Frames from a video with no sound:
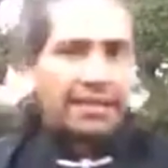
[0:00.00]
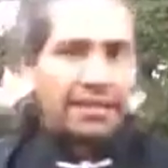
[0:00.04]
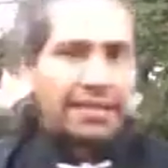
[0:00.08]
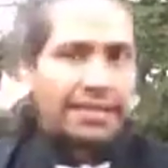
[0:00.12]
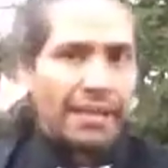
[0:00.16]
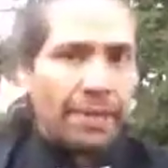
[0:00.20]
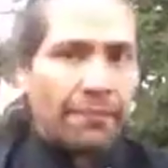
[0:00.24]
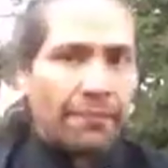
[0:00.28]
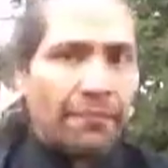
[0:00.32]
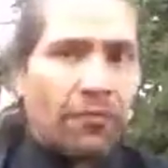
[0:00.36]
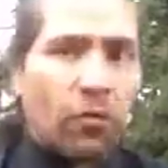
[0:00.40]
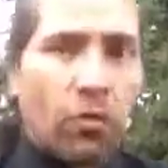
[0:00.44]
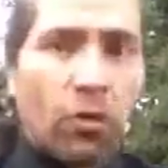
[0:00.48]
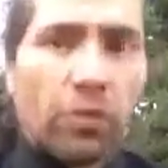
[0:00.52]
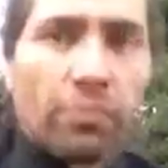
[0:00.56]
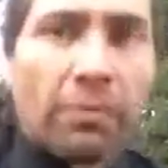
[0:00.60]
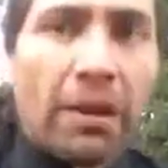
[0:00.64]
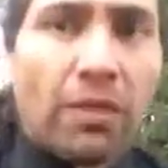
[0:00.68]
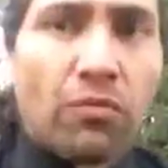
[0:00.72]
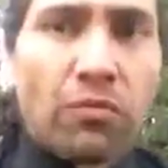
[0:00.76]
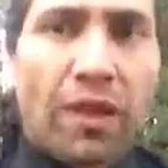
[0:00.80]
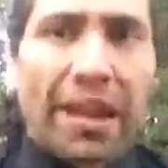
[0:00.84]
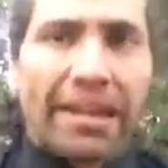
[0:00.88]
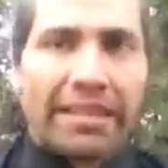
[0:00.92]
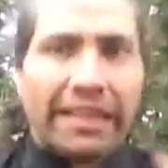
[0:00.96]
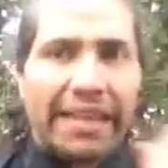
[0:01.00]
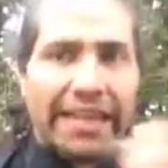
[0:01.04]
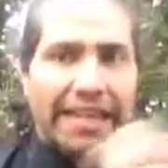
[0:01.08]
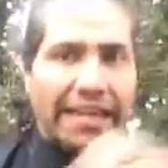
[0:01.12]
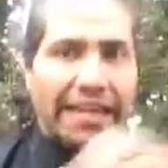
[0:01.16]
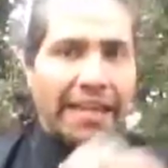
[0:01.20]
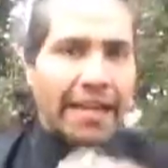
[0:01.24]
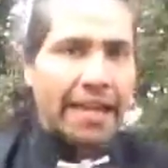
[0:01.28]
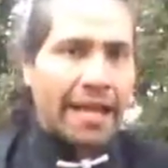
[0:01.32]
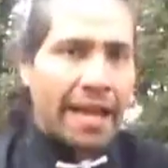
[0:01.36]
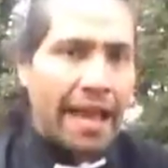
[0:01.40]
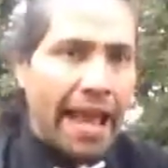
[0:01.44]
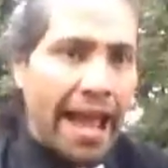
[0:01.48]
step forward my right leg,
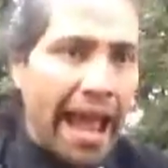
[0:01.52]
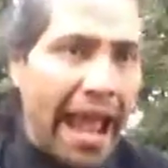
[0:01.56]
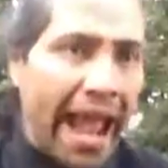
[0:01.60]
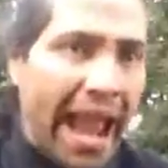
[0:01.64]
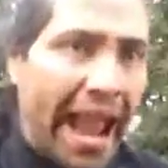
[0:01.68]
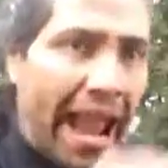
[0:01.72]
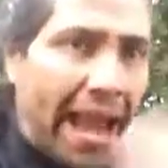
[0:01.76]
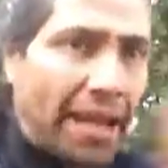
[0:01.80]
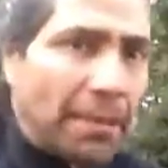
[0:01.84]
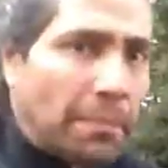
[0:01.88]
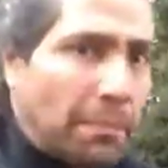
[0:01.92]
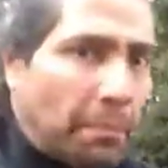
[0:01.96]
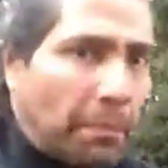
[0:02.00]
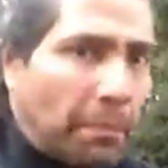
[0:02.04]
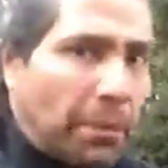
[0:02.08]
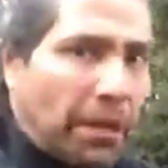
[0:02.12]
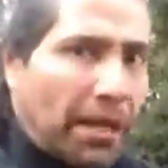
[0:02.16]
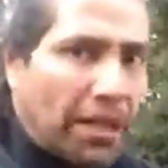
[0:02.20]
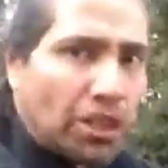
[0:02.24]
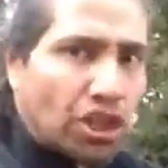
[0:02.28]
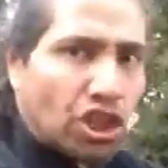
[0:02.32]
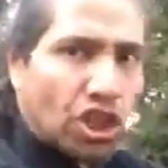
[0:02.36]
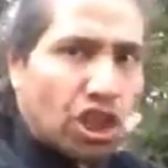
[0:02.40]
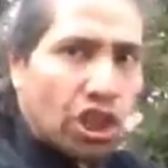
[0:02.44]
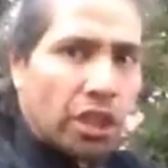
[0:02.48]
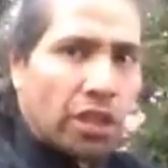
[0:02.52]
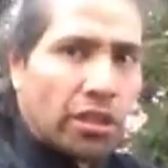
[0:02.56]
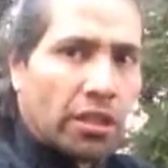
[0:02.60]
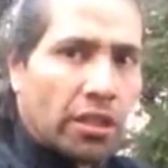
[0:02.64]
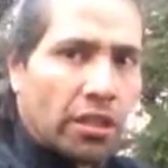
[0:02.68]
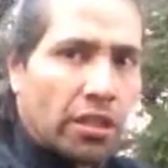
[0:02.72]
and punch.